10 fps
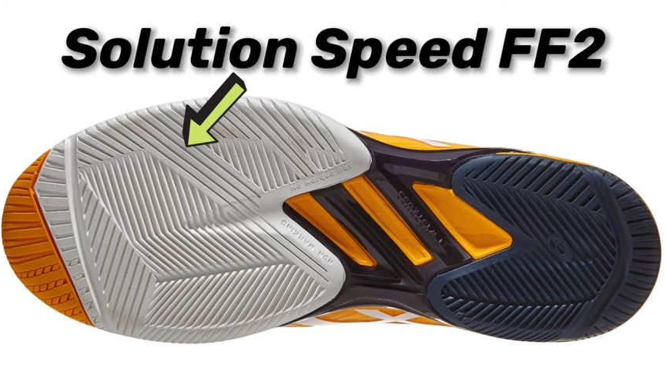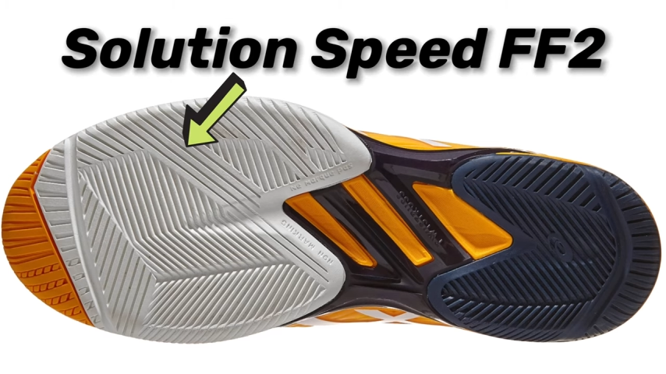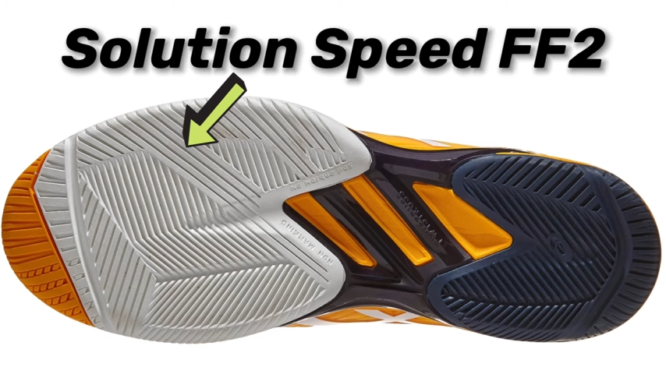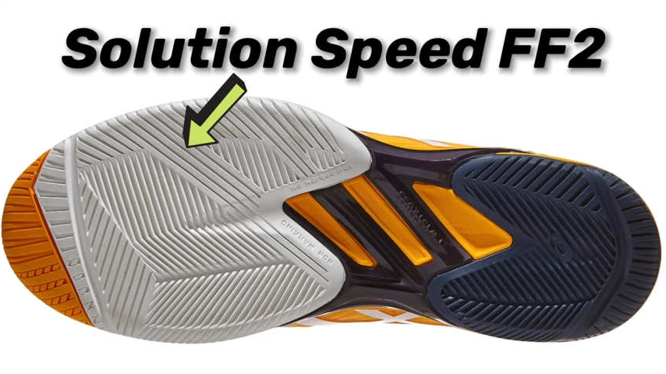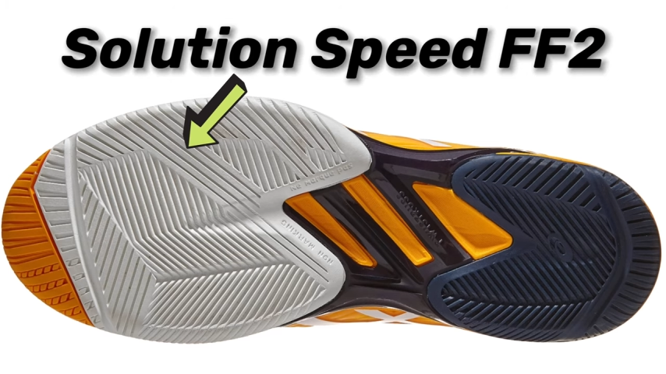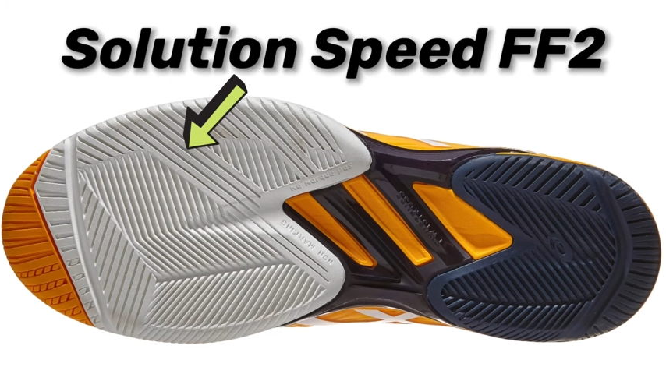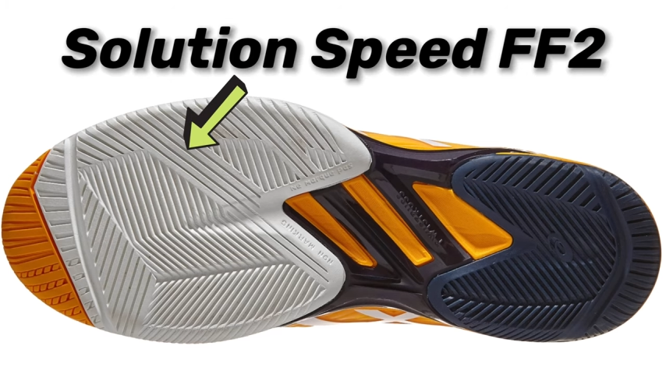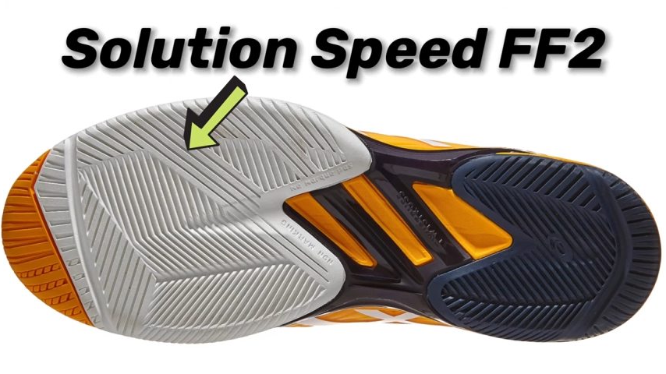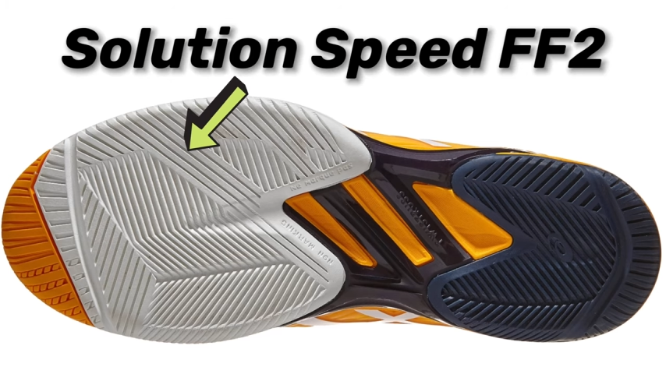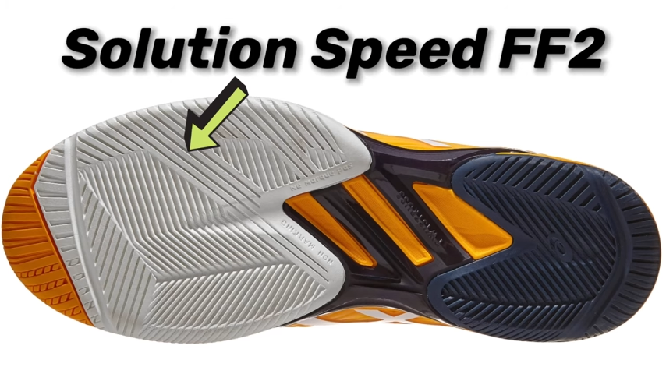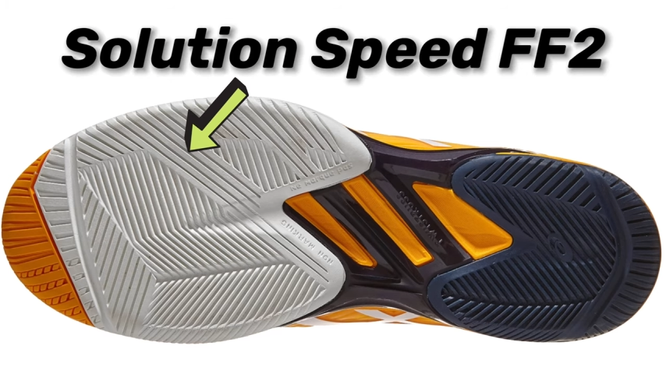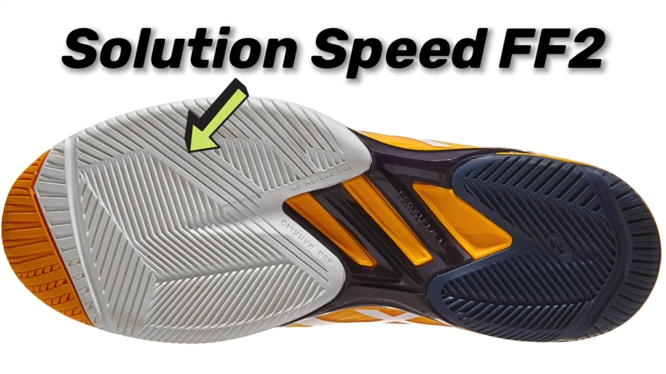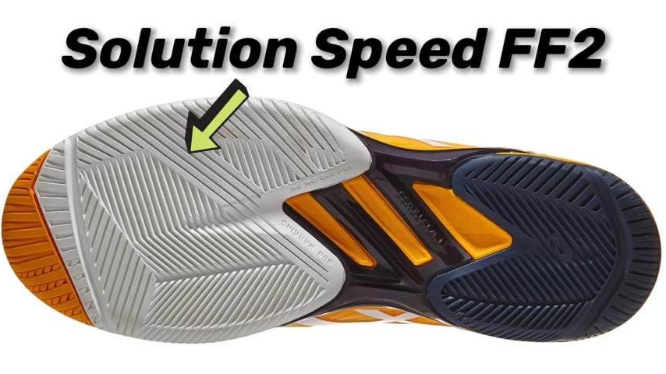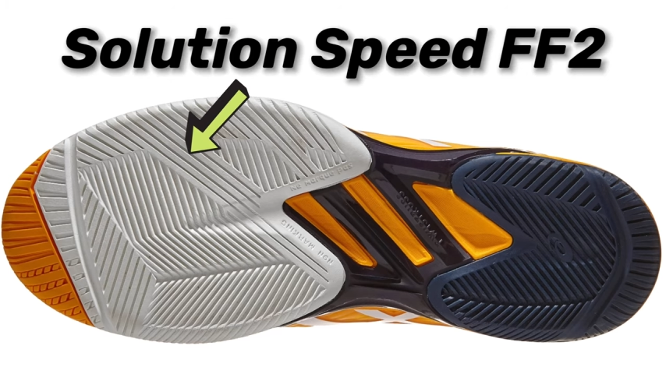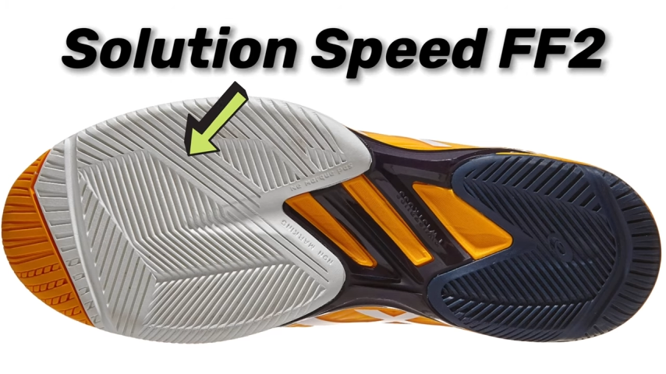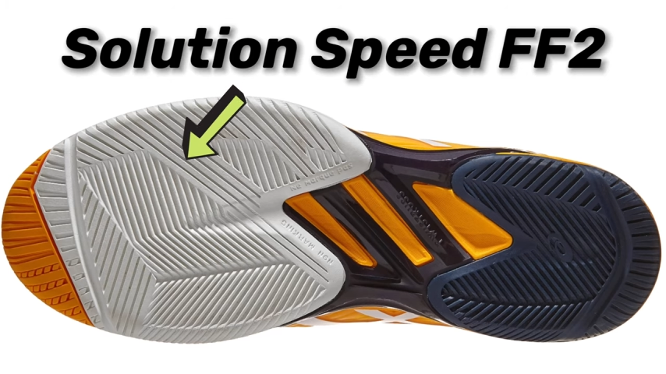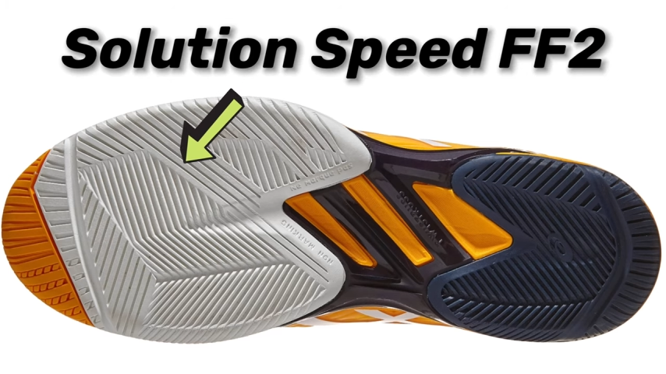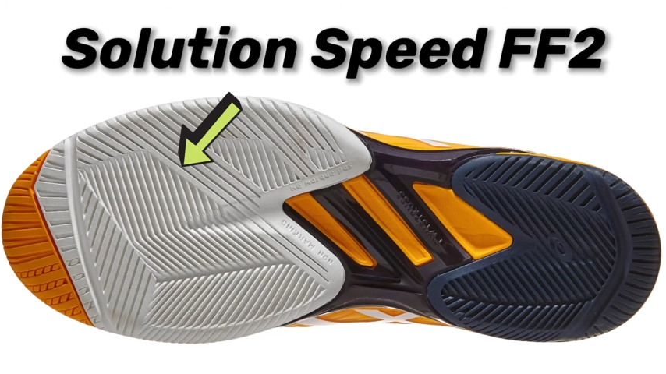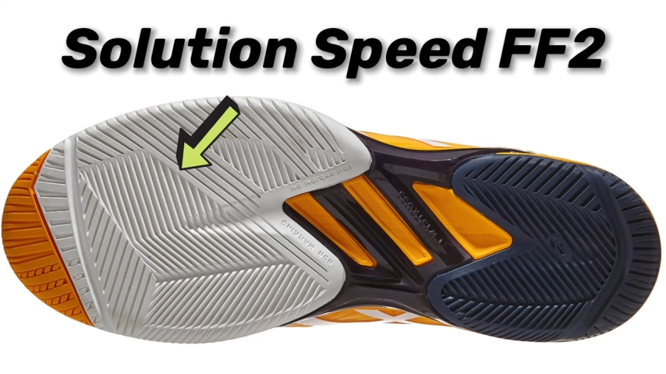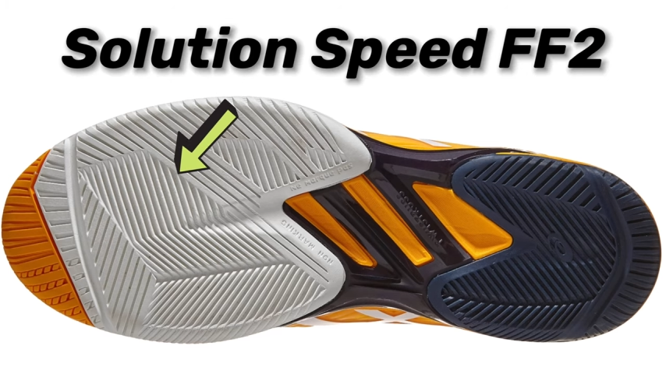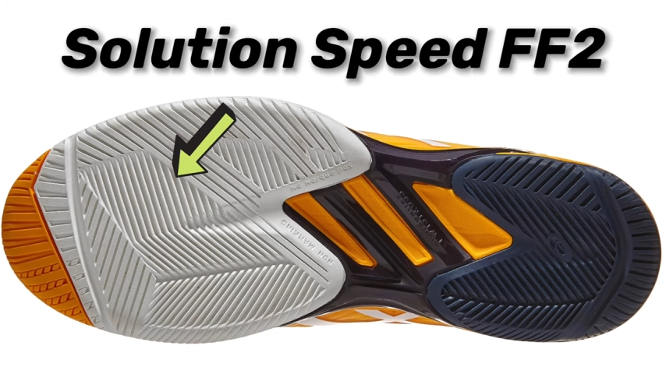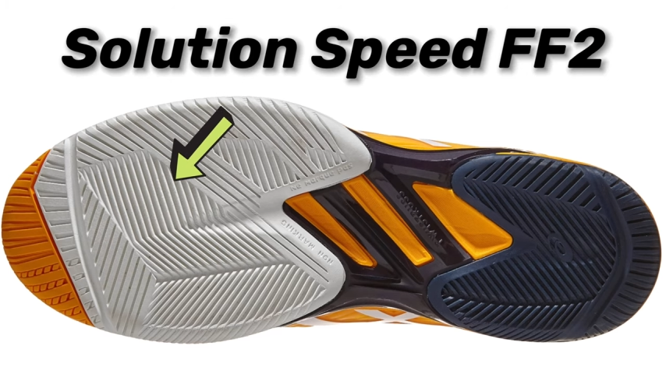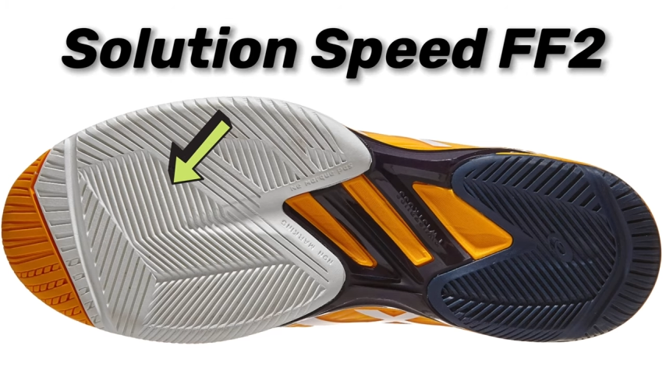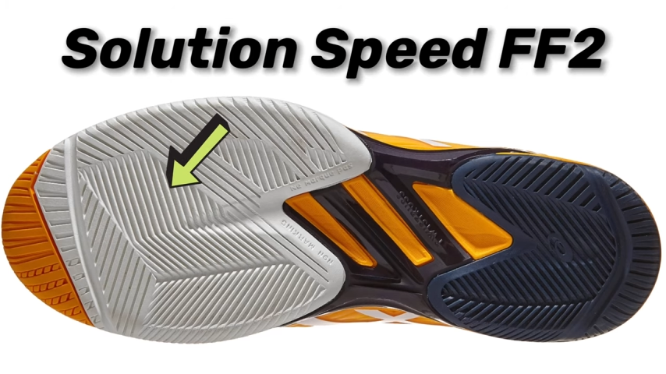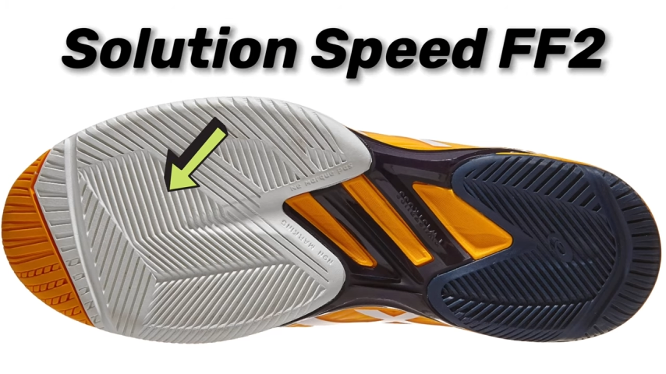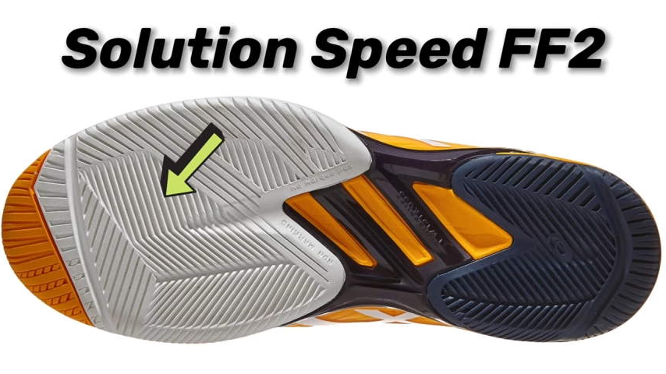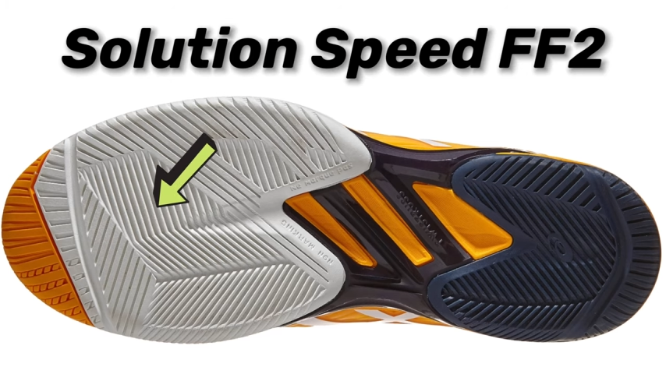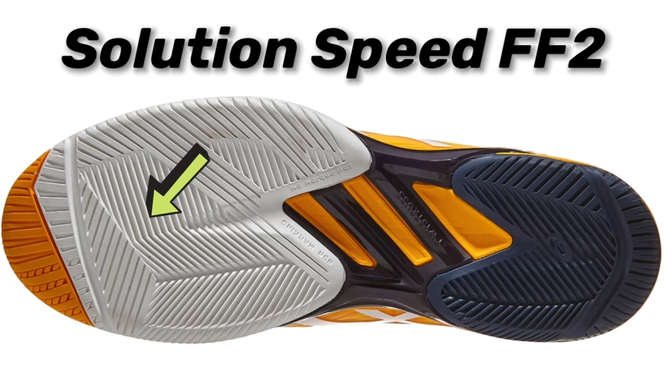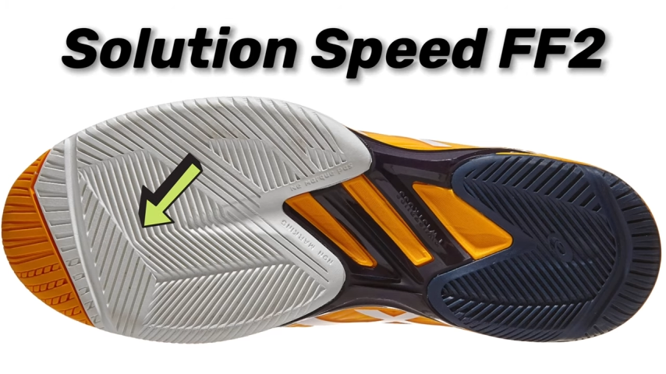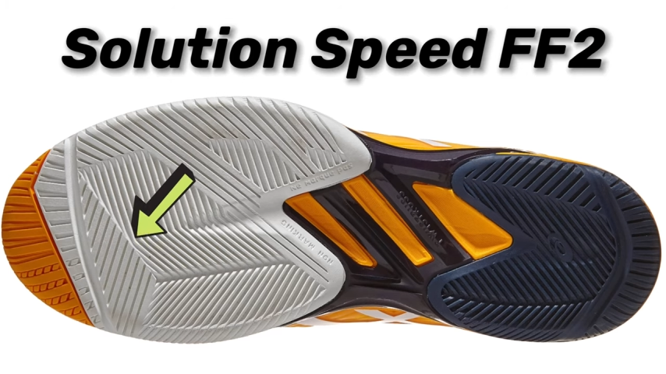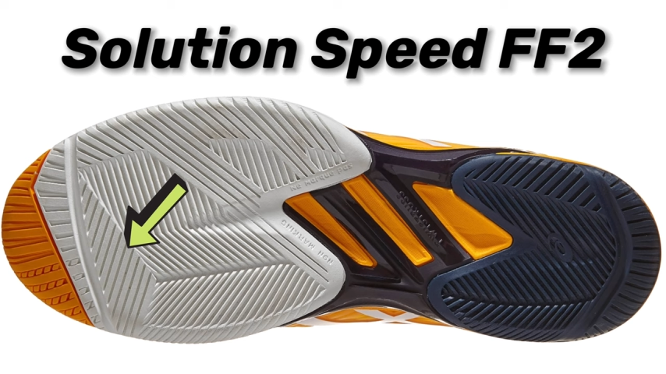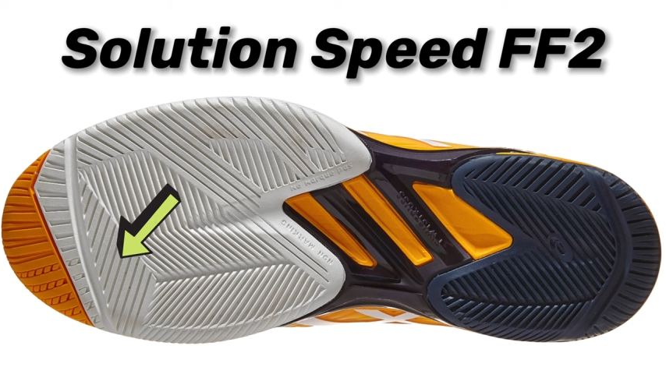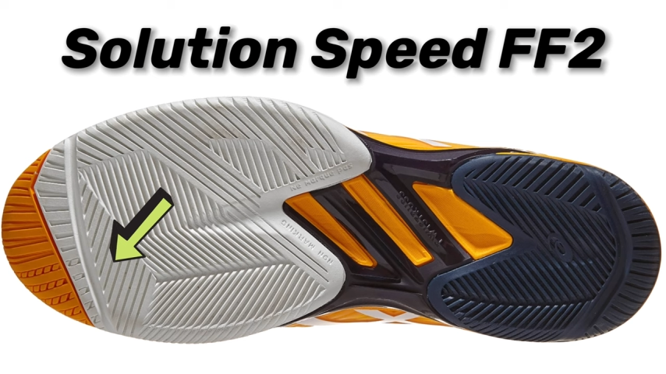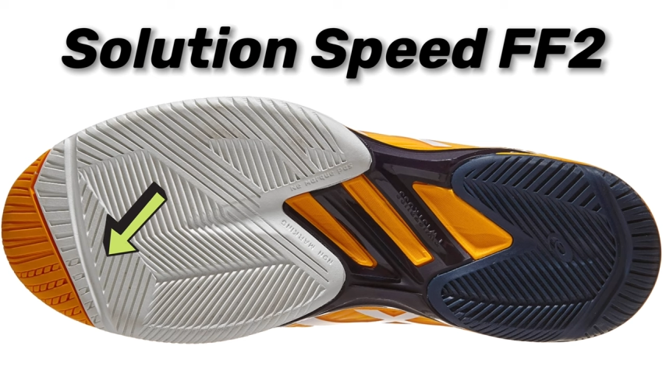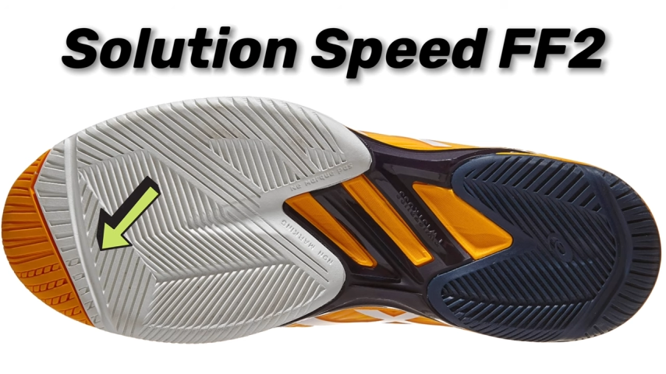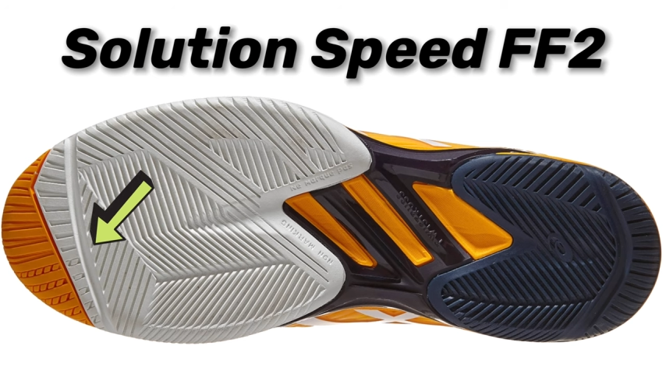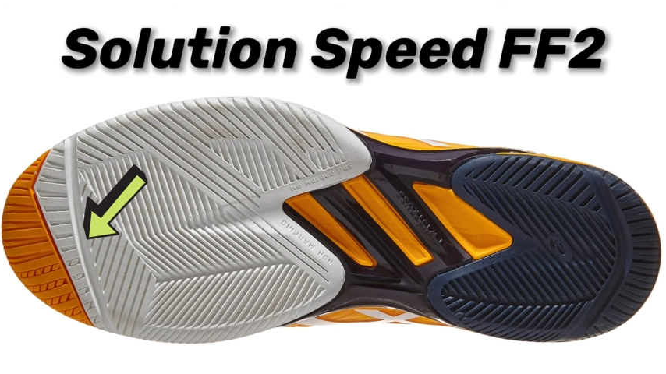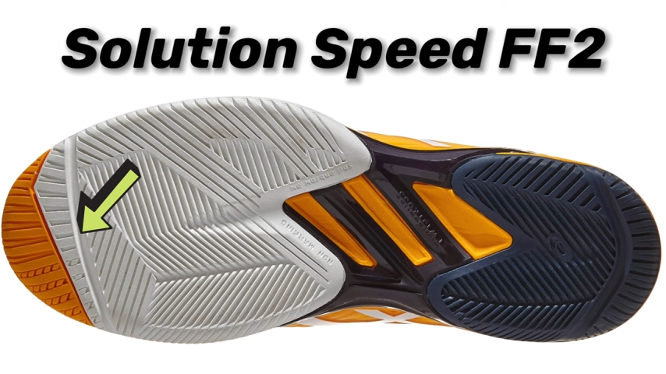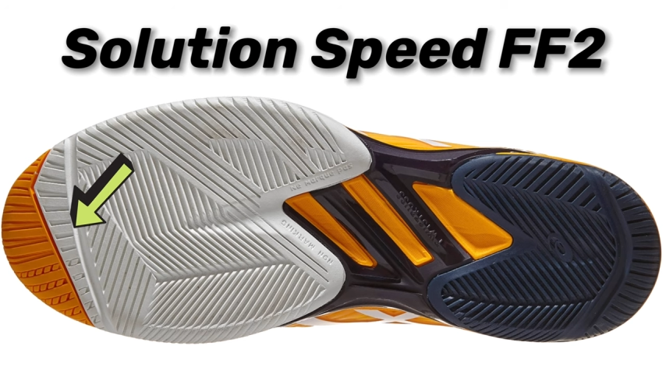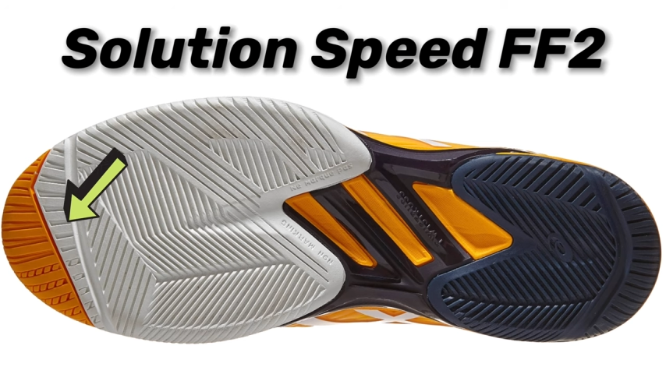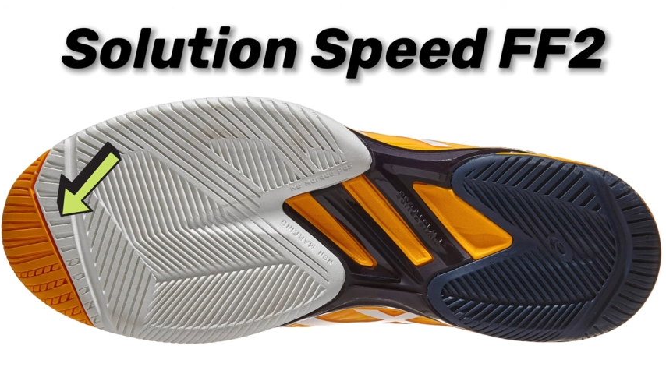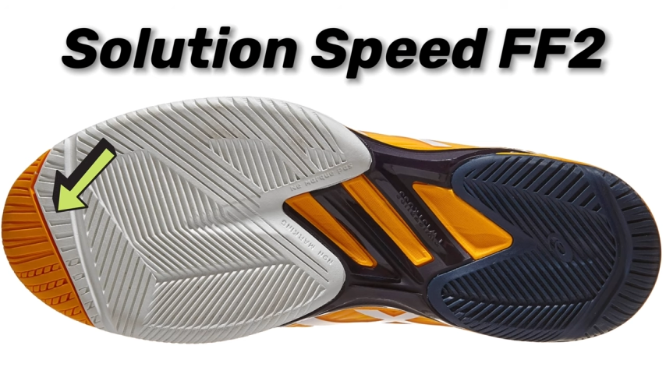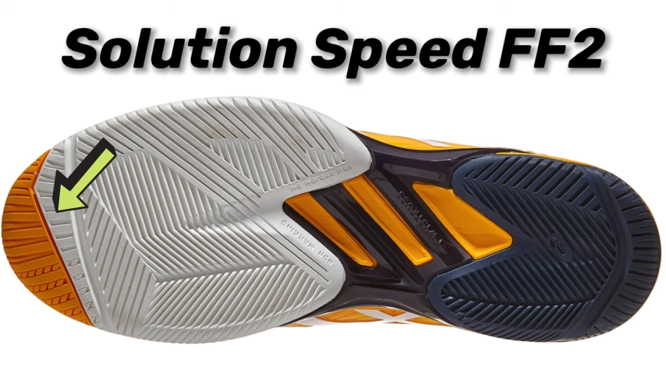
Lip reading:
No face is visible, so there are no lips to read.